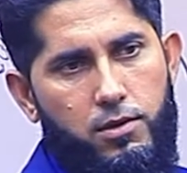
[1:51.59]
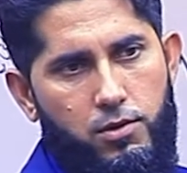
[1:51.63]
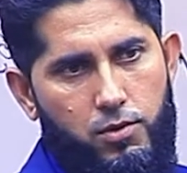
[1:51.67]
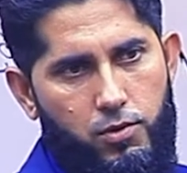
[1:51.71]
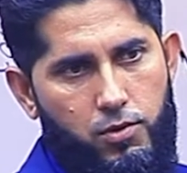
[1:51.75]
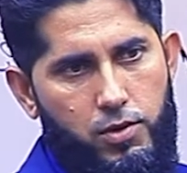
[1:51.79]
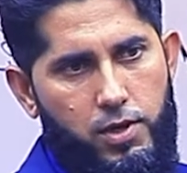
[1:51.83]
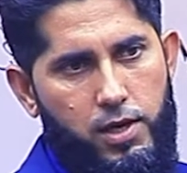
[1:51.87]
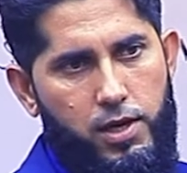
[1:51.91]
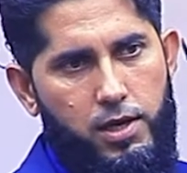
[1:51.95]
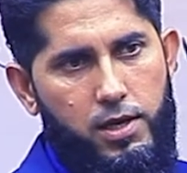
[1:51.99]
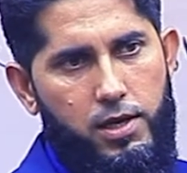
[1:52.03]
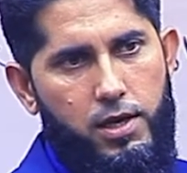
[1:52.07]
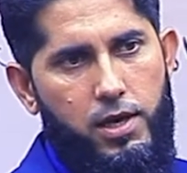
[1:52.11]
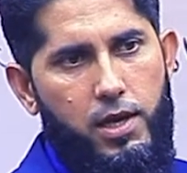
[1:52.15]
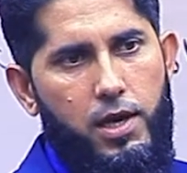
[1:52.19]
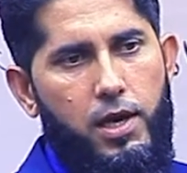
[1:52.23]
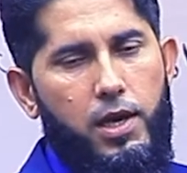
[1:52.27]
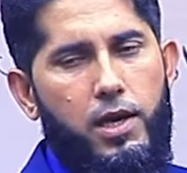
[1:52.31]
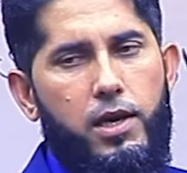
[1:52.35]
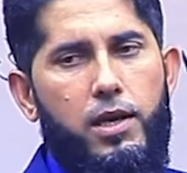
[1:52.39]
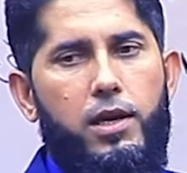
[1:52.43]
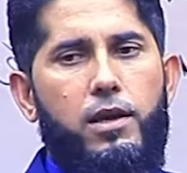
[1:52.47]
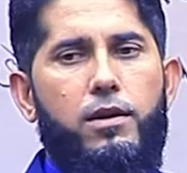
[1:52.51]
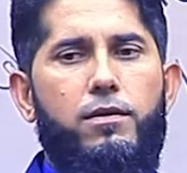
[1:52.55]
Okay?
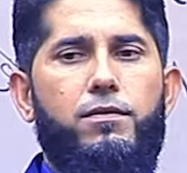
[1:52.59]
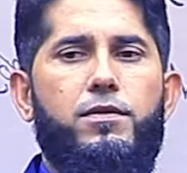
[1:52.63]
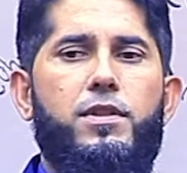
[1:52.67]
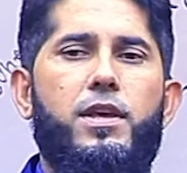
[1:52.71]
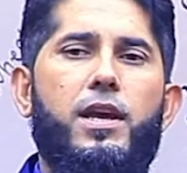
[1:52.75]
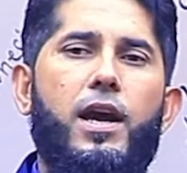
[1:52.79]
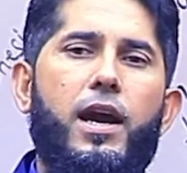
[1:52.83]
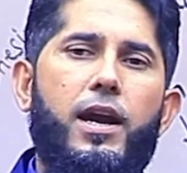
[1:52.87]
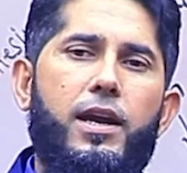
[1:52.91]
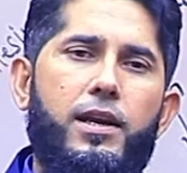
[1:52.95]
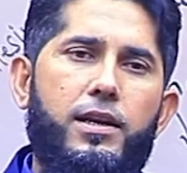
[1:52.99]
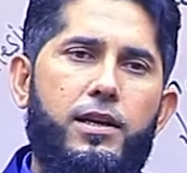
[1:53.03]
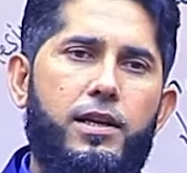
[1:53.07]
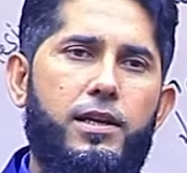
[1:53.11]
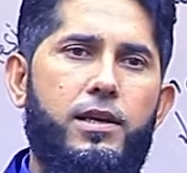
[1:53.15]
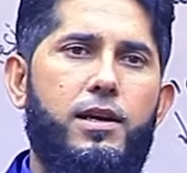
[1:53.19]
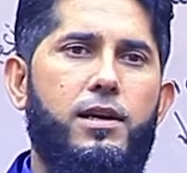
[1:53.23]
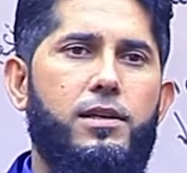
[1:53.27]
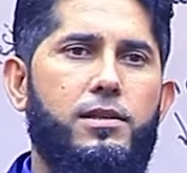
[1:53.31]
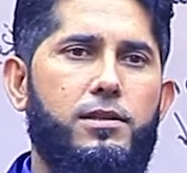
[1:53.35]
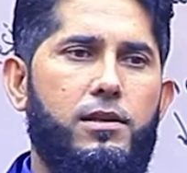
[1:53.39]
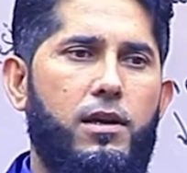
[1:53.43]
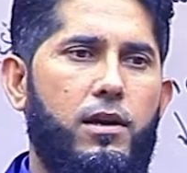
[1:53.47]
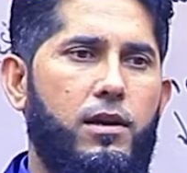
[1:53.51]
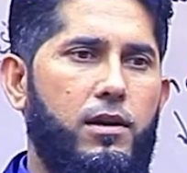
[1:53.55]
If the
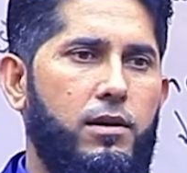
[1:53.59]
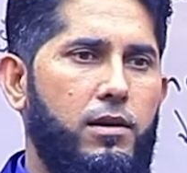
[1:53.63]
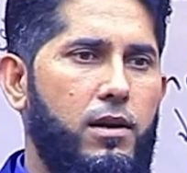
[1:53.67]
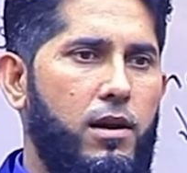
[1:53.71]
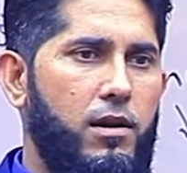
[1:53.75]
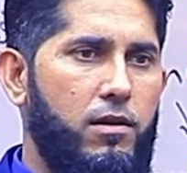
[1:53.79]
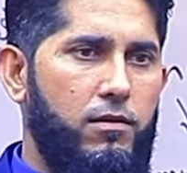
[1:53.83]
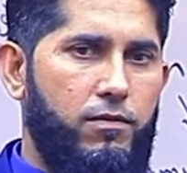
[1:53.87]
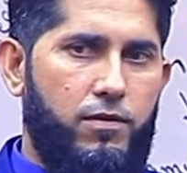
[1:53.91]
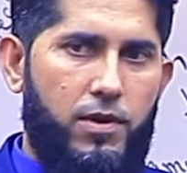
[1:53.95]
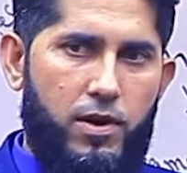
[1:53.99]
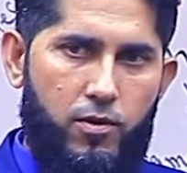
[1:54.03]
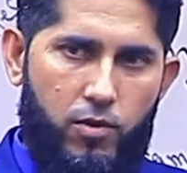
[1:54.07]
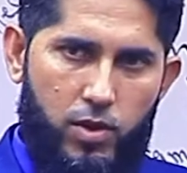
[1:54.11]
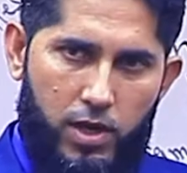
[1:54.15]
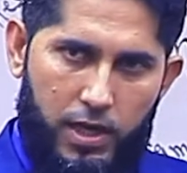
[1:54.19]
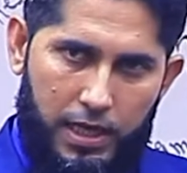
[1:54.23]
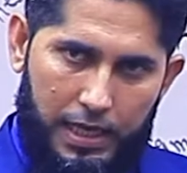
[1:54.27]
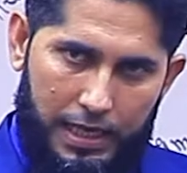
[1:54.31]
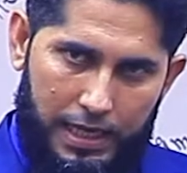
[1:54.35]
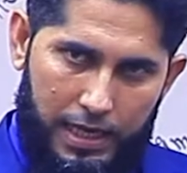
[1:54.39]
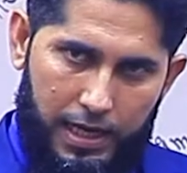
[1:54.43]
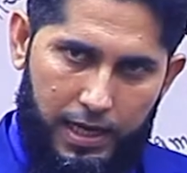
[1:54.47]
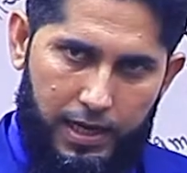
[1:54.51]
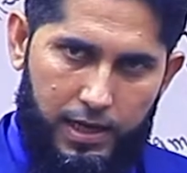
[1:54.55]
ideas are not very
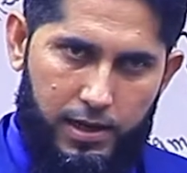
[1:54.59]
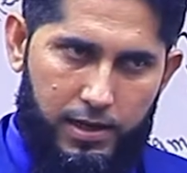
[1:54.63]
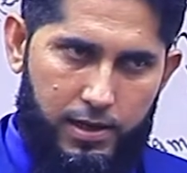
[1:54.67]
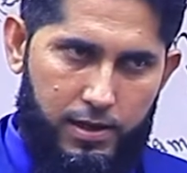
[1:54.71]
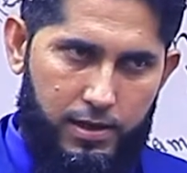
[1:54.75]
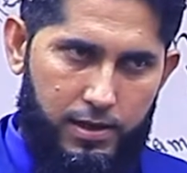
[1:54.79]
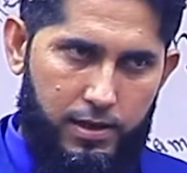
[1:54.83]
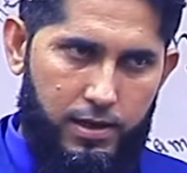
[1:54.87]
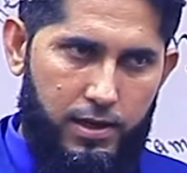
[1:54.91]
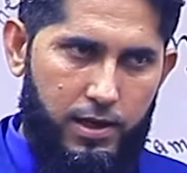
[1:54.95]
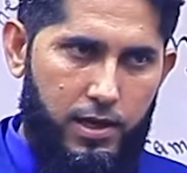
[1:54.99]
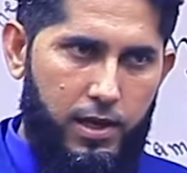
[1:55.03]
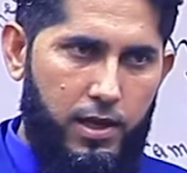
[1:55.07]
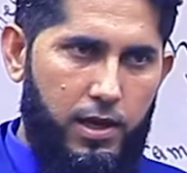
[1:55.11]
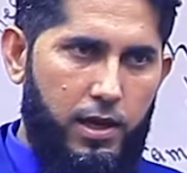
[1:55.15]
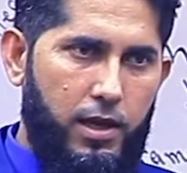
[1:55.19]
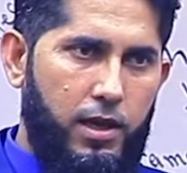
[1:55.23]
clear